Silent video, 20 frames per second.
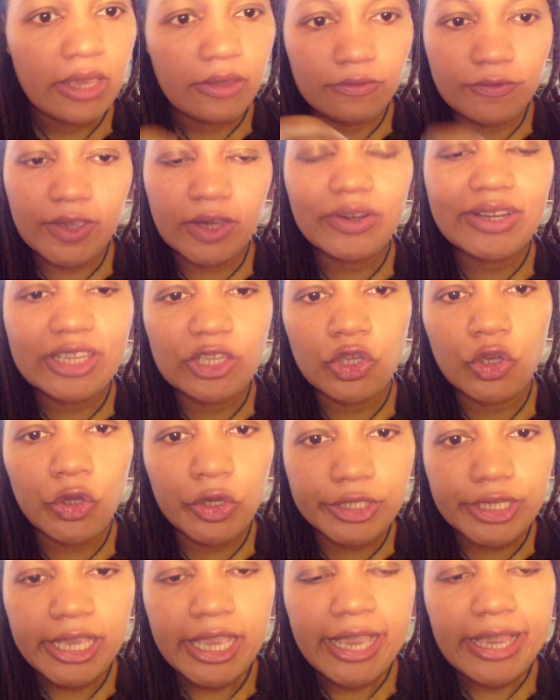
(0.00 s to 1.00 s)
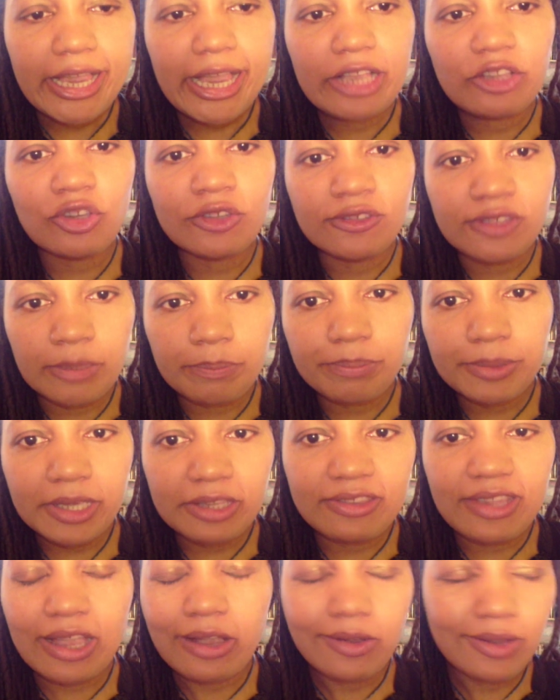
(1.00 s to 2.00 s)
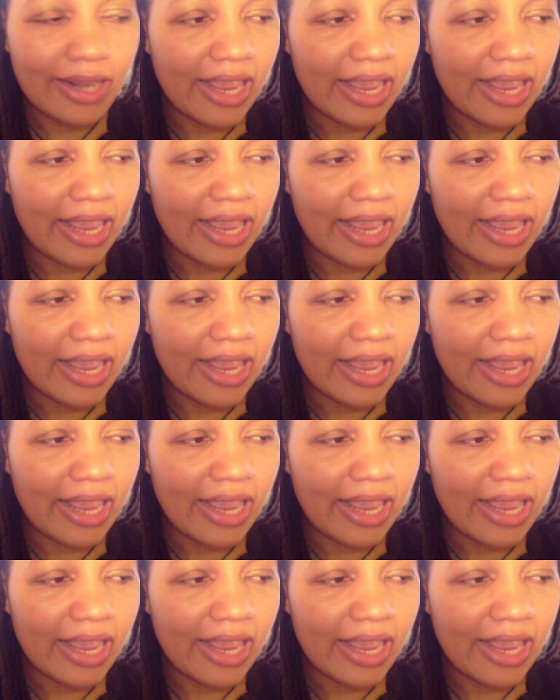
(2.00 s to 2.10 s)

Very good. It just simply is not going